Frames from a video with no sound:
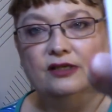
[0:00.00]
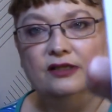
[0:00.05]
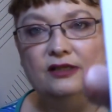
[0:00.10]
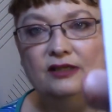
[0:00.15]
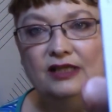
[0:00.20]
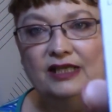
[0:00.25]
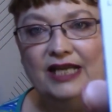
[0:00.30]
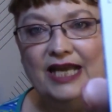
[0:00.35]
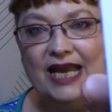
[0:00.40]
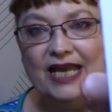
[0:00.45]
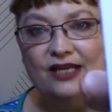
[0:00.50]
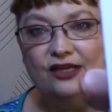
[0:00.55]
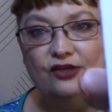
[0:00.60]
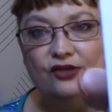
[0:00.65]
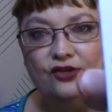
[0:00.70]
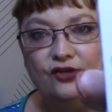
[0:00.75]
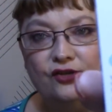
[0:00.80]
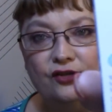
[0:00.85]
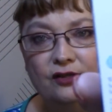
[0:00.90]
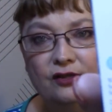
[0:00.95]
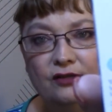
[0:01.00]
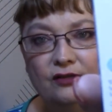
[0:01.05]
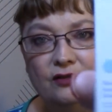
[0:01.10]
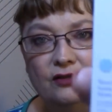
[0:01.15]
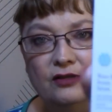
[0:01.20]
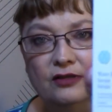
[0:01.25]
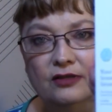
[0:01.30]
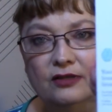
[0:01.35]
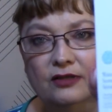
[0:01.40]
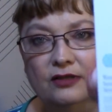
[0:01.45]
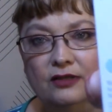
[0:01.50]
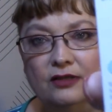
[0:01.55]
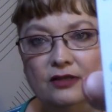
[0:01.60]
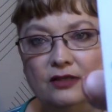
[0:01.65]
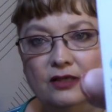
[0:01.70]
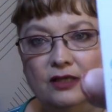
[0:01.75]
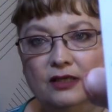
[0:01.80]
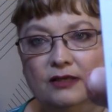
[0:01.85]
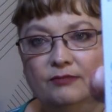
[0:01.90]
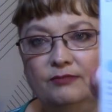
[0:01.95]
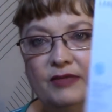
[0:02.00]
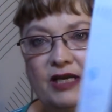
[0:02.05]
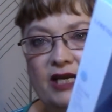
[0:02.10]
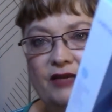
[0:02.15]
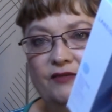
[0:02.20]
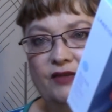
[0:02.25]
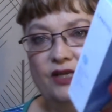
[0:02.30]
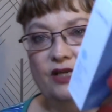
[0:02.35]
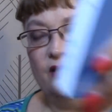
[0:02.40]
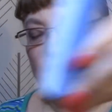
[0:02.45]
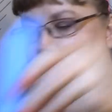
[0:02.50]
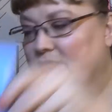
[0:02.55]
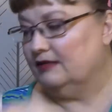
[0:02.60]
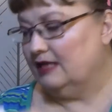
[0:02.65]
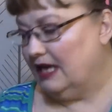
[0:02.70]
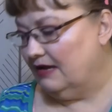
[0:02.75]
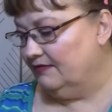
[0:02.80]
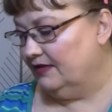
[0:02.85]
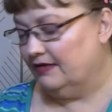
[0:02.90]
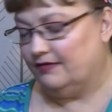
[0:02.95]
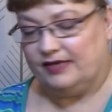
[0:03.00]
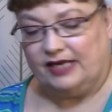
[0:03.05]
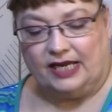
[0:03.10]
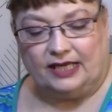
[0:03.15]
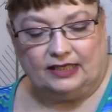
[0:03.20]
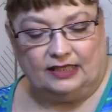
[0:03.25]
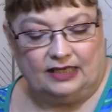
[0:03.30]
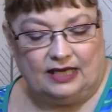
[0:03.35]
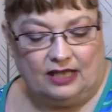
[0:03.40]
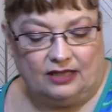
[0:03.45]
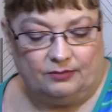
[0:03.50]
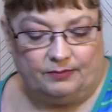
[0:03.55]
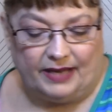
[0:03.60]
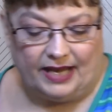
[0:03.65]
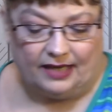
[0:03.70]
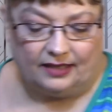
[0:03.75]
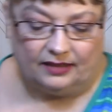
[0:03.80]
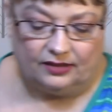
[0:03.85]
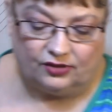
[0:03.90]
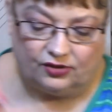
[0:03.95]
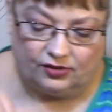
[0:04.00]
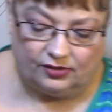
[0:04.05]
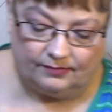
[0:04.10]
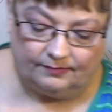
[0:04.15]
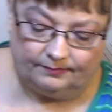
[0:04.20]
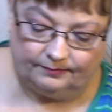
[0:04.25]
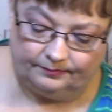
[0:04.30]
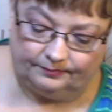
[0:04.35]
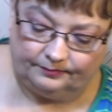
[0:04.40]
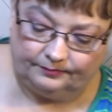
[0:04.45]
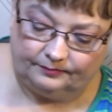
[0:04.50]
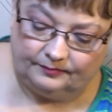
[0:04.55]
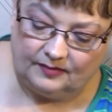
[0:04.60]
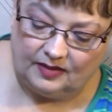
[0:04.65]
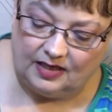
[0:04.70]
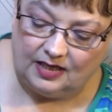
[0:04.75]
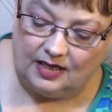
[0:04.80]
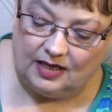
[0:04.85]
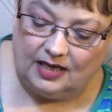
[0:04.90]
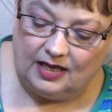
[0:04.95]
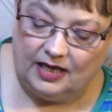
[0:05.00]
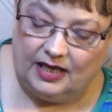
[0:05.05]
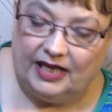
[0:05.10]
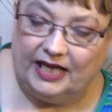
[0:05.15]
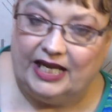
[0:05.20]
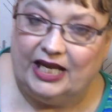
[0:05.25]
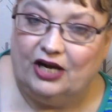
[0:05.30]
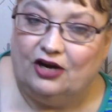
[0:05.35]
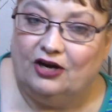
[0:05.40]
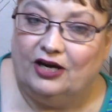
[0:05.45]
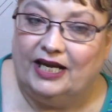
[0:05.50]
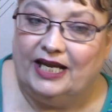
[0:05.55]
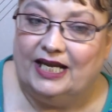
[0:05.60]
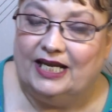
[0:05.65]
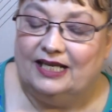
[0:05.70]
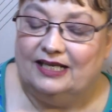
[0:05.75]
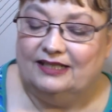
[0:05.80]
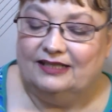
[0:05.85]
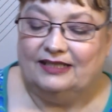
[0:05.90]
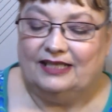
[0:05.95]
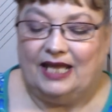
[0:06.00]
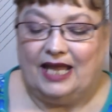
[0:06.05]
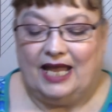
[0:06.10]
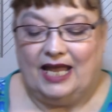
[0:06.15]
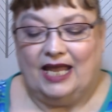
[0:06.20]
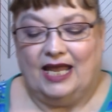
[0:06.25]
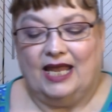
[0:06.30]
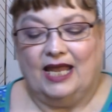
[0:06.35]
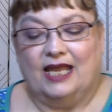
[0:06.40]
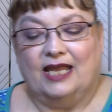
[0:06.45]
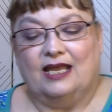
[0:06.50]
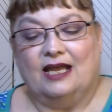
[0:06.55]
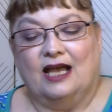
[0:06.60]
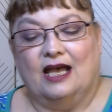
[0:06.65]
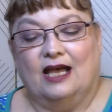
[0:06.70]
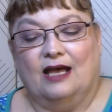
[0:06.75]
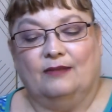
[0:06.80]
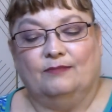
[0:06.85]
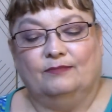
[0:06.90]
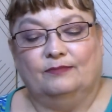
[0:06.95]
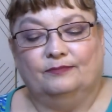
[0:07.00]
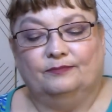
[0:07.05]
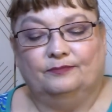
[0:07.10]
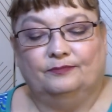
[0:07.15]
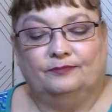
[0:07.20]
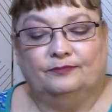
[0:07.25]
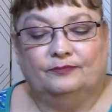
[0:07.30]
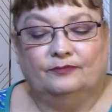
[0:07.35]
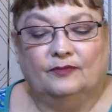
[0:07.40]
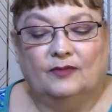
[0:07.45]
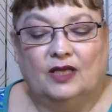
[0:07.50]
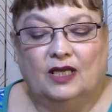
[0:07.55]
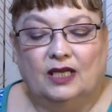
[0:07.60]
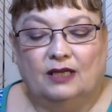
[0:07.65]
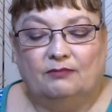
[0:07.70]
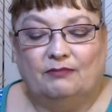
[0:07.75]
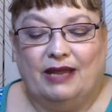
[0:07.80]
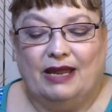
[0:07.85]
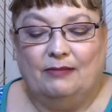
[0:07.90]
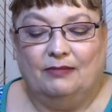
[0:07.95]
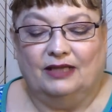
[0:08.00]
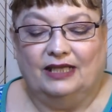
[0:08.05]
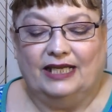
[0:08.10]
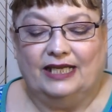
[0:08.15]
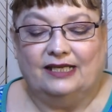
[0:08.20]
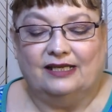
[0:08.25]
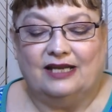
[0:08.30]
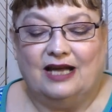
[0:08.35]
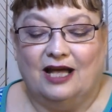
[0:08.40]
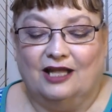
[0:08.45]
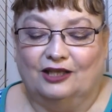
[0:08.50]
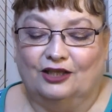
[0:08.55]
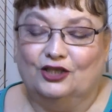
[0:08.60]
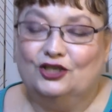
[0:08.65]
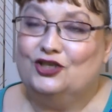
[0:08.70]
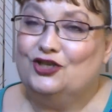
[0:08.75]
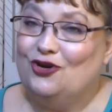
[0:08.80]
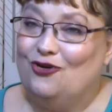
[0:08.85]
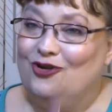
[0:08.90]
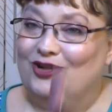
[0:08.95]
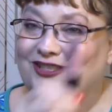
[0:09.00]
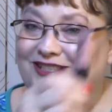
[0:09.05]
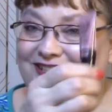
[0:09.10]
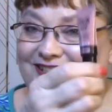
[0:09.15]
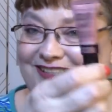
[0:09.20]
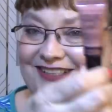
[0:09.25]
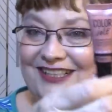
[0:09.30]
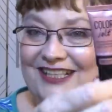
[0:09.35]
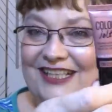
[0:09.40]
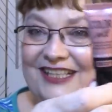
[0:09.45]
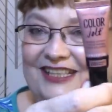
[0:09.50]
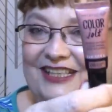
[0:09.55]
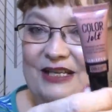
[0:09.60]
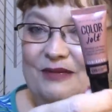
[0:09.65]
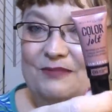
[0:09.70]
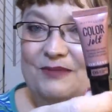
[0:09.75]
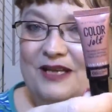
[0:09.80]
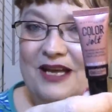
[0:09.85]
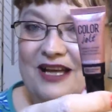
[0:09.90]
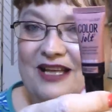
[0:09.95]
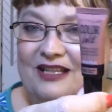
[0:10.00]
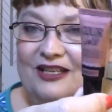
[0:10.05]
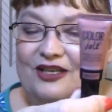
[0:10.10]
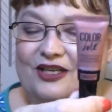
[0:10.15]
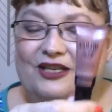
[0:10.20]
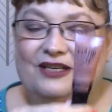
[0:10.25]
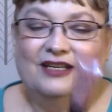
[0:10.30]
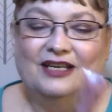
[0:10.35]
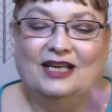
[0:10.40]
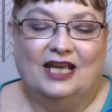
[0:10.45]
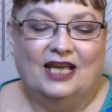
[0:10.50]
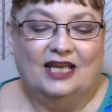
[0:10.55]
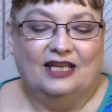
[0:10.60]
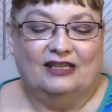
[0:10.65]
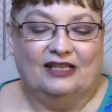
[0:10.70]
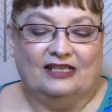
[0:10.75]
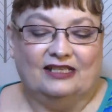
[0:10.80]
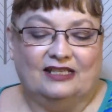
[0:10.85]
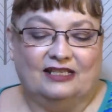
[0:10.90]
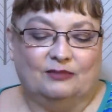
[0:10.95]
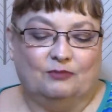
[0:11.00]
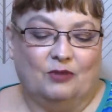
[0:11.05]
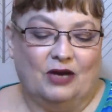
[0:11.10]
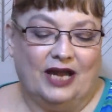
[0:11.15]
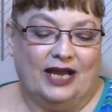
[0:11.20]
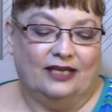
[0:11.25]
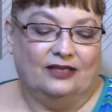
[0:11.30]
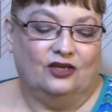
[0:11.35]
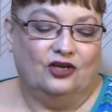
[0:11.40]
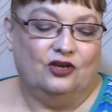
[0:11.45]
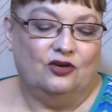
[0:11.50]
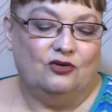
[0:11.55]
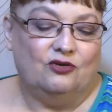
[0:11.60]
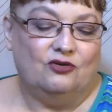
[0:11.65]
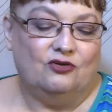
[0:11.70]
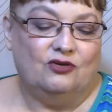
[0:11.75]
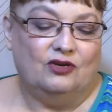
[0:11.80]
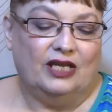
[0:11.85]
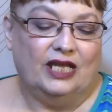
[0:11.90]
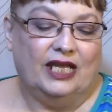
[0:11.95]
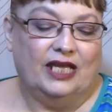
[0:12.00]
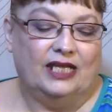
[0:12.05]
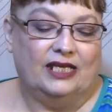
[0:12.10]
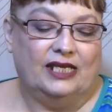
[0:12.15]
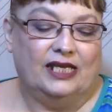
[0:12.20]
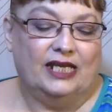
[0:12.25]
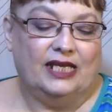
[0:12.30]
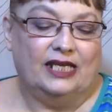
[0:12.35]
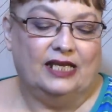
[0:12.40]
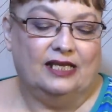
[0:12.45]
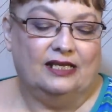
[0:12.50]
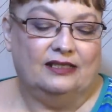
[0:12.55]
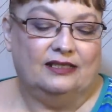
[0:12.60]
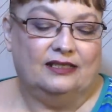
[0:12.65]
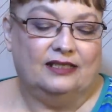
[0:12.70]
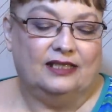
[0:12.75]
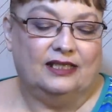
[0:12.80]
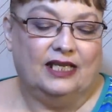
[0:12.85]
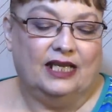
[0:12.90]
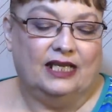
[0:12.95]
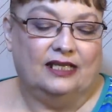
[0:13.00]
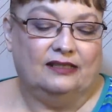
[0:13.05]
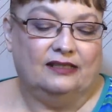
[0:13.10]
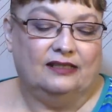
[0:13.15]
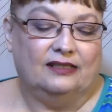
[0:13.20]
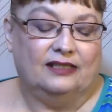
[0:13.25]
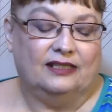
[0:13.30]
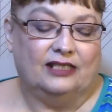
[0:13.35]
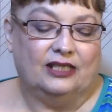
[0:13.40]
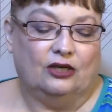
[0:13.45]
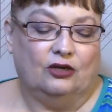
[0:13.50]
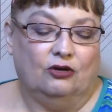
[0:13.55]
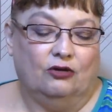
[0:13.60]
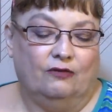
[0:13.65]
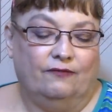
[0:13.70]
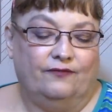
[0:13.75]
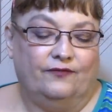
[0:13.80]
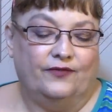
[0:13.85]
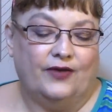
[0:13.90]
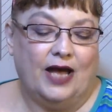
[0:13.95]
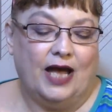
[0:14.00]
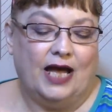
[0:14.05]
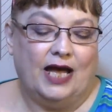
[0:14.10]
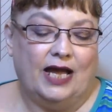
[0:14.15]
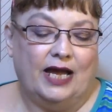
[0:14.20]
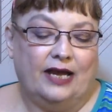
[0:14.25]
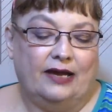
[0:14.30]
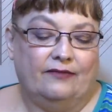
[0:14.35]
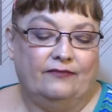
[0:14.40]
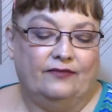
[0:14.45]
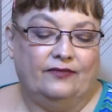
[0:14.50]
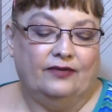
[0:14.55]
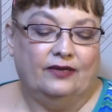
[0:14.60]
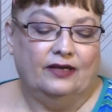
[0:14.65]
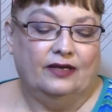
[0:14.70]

Laneige. Not even gonna, haven't even taken it out of the package. Here is a um, Maybelline Color Jolt lip color. This is brand new. It is in zero five.